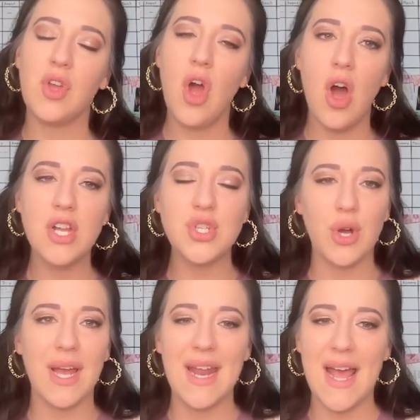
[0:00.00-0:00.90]

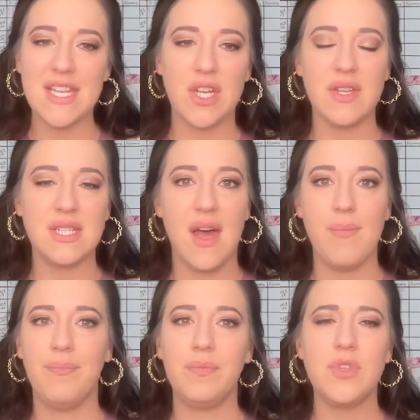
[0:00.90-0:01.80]
contour, I get asked all the
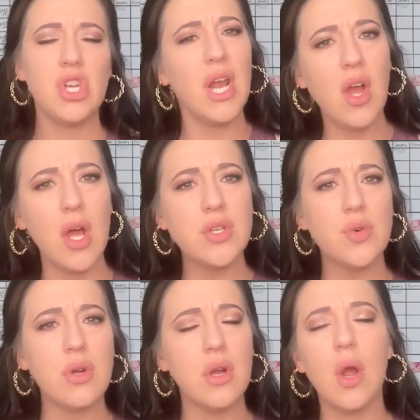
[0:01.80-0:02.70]
time, should I
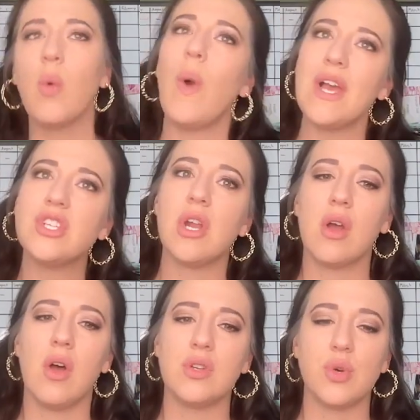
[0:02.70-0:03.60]
contour or why should I
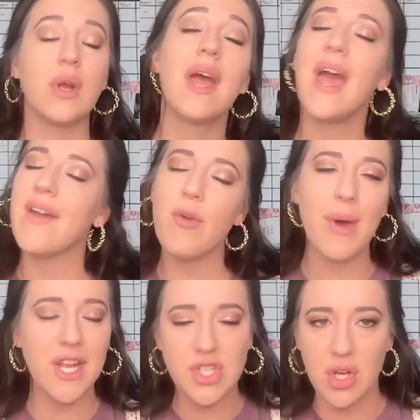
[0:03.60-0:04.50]
contour?
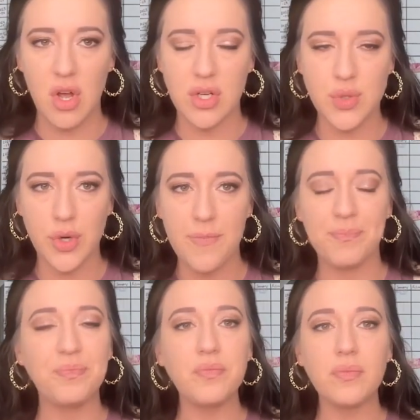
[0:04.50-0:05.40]
Everybody should contour.
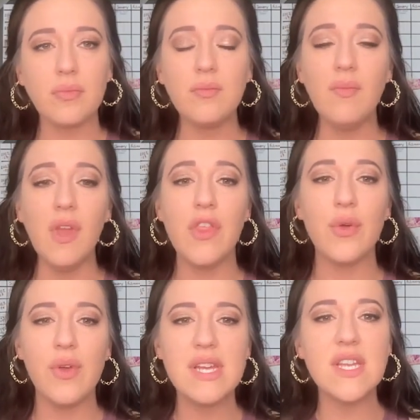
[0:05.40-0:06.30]

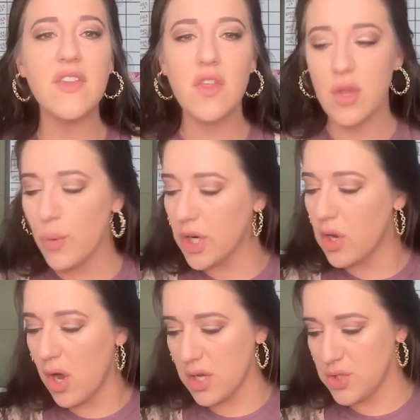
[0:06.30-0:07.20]
The reason that you want
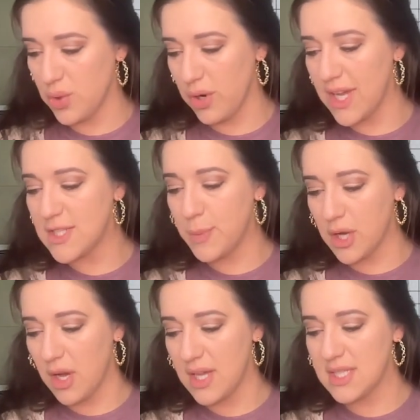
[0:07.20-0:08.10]
to contour is
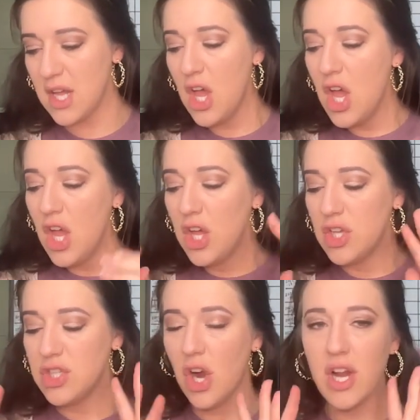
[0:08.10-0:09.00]
because
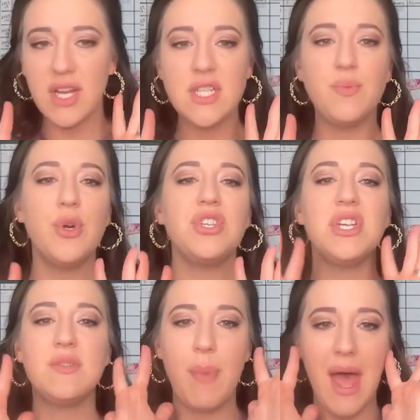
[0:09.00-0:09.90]
darkness
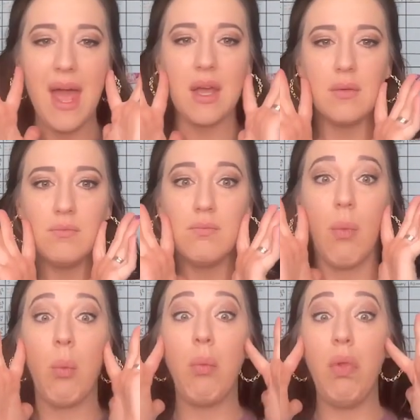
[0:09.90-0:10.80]
pushes back,
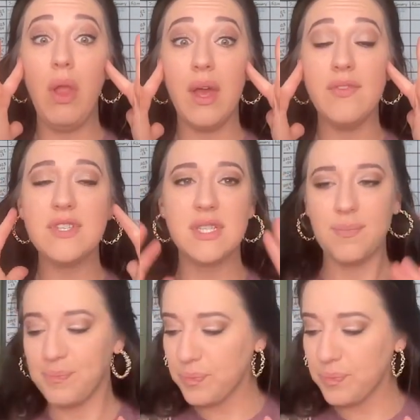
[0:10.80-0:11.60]
lifts,